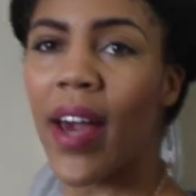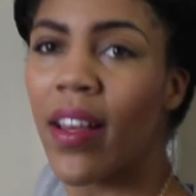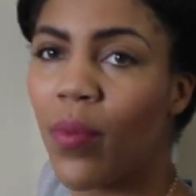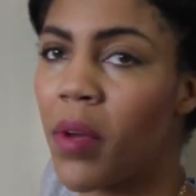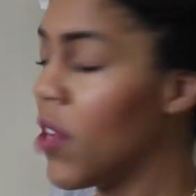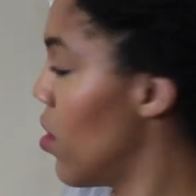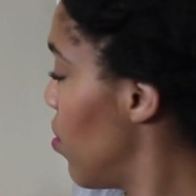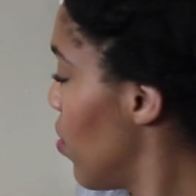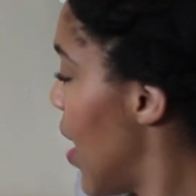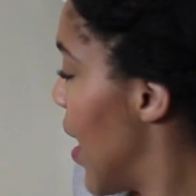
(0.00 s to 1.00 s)
you guys want me to
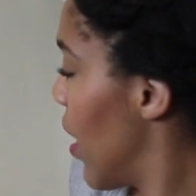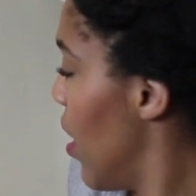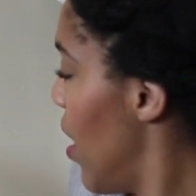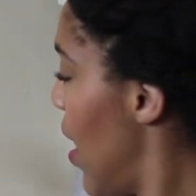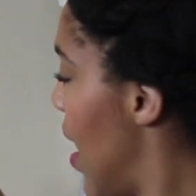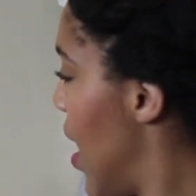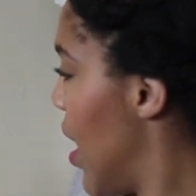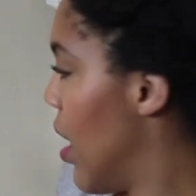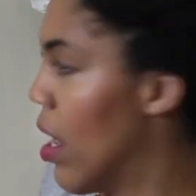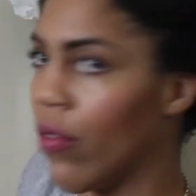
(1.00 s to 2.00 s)
do like
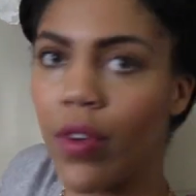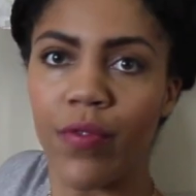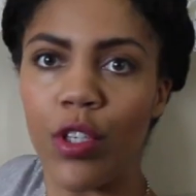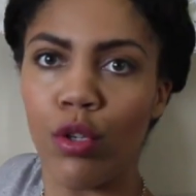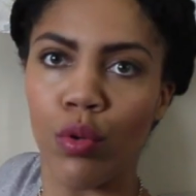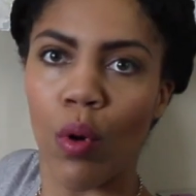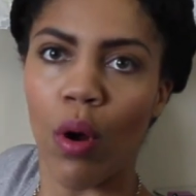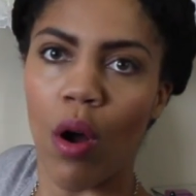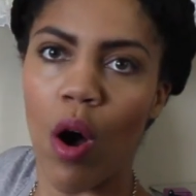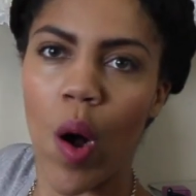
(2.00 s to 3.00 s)
a review
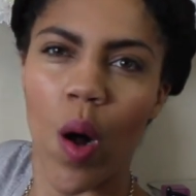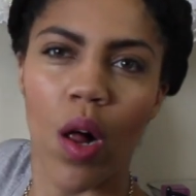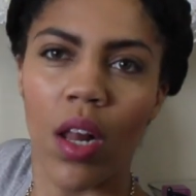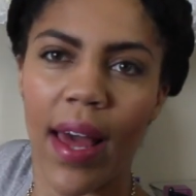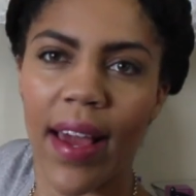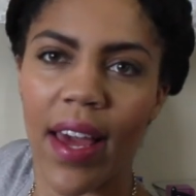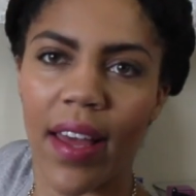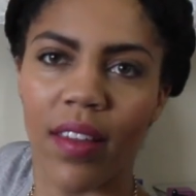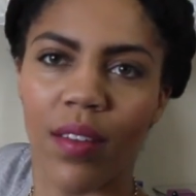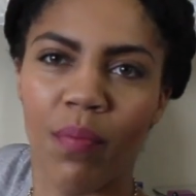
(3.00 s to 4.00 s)
or haul, I
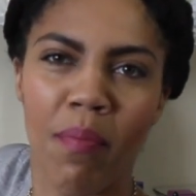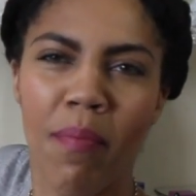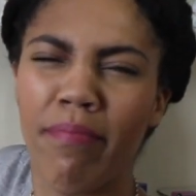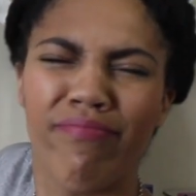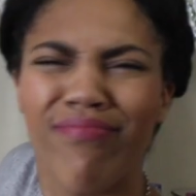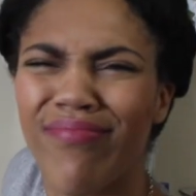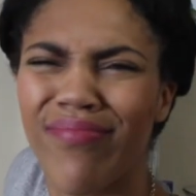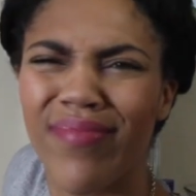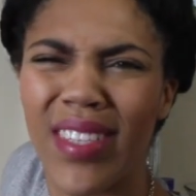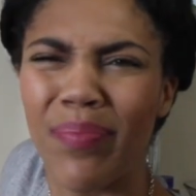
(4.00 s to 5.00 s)
guess,
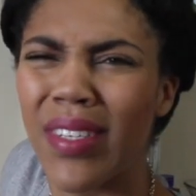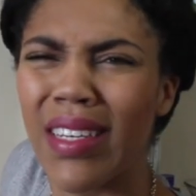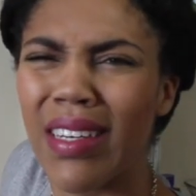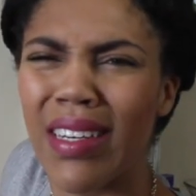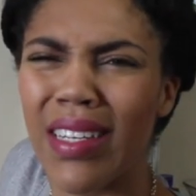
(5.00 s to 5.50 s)
lipstick